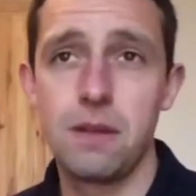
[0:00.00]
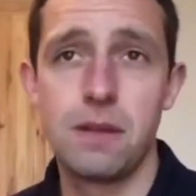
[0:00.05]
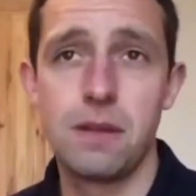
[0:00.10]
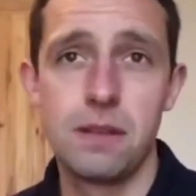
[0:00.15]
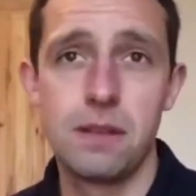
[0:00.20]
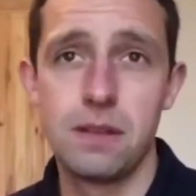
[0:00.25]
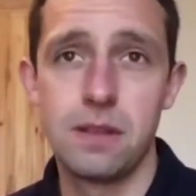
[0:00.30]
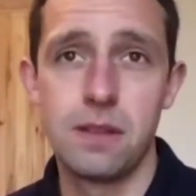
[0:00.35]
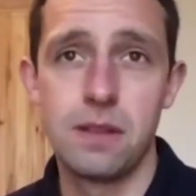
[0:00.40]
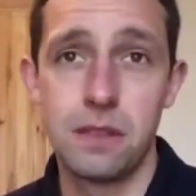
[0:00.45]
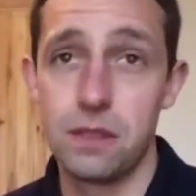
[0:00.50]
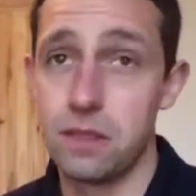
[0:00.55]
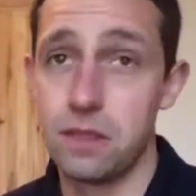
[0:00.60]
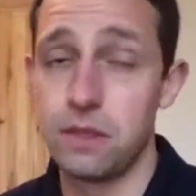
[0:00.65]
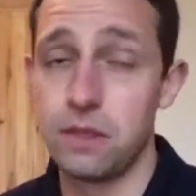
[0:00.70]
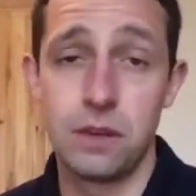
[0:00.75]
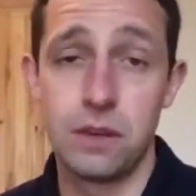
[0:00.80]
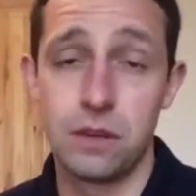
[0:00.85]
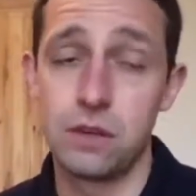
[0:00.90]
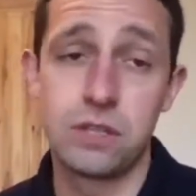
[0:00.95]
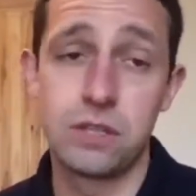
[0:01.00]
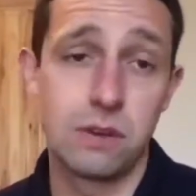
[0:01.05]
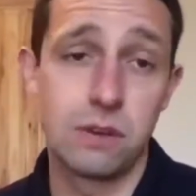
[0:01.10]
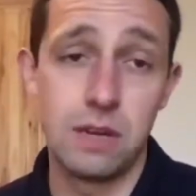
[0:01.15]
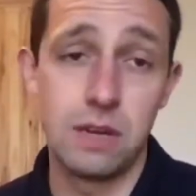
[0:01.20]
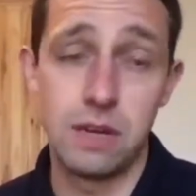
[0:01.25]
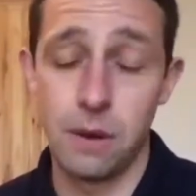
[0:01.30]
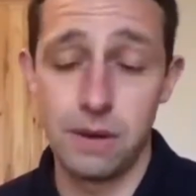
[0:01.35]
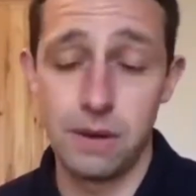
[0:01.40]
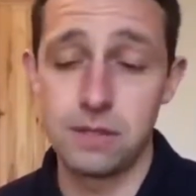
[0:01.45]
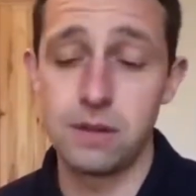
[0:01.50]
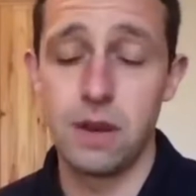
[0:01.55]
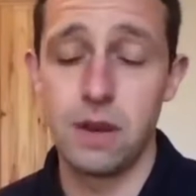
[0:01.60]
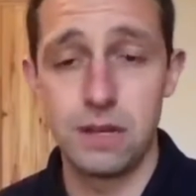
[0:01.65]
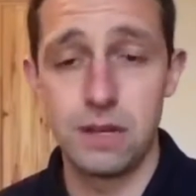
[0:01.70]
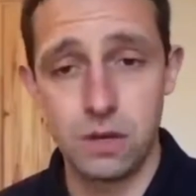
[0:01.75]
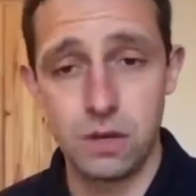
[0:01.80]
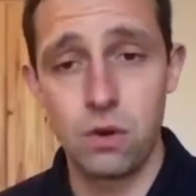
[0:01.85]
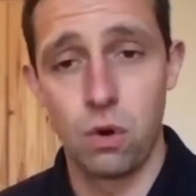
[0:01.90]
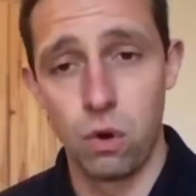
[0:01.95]
they're just, you know, it's a
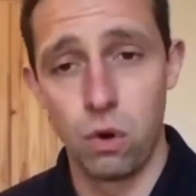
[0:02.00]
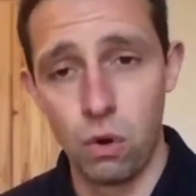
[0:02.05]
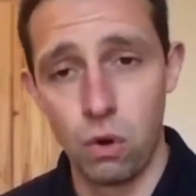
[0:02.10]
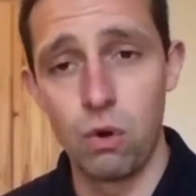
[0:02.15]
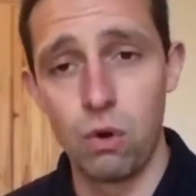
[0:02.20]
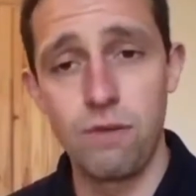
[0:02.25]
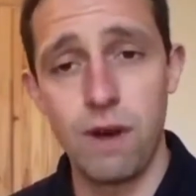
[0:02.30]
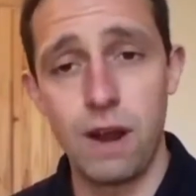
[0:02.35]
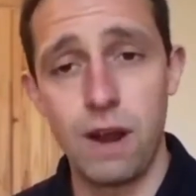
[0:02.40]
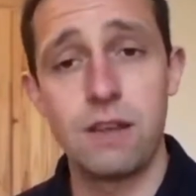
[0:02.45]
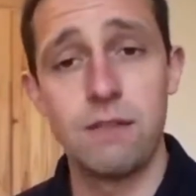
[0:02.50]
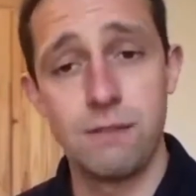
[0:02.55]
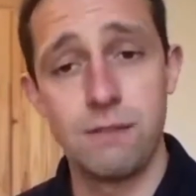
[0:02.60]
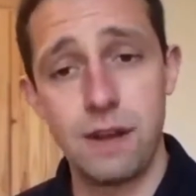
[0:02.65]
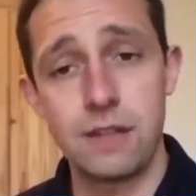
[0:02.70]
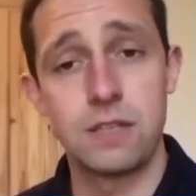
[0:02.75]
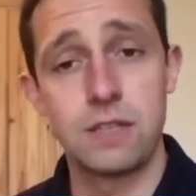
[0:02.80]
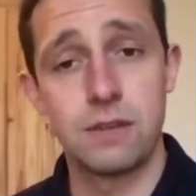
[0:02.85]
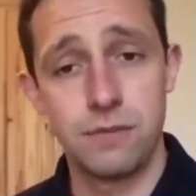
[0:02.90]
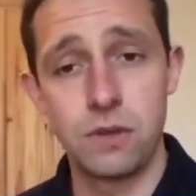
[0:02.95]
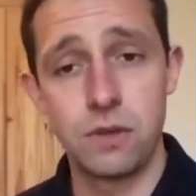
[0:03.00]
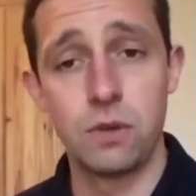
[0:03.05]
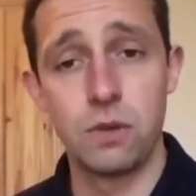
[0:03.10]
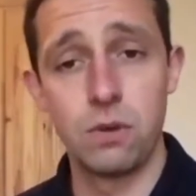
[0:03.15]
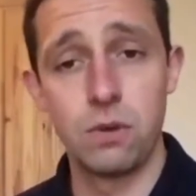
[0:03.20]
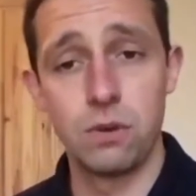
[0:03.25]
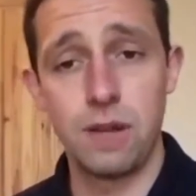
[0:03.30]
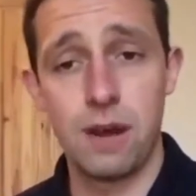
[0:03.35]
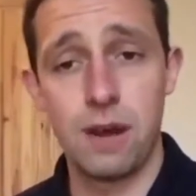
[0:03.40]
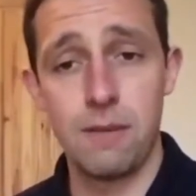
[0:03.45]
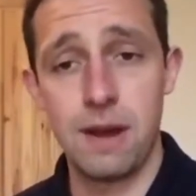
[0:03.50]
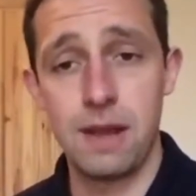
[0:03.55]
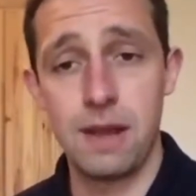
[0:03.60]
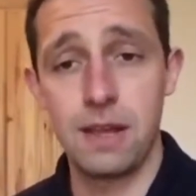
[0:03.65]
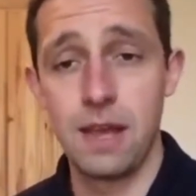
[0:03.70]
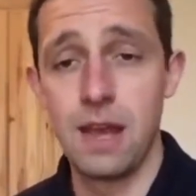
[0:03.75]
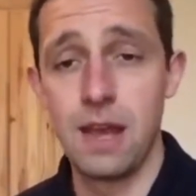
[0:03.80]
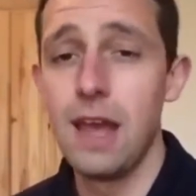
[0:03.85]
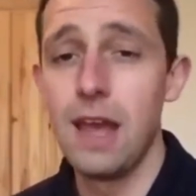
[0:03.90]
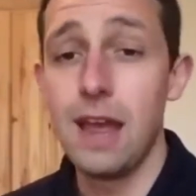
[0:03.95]
it's a core ranking factor for Google now, Mike.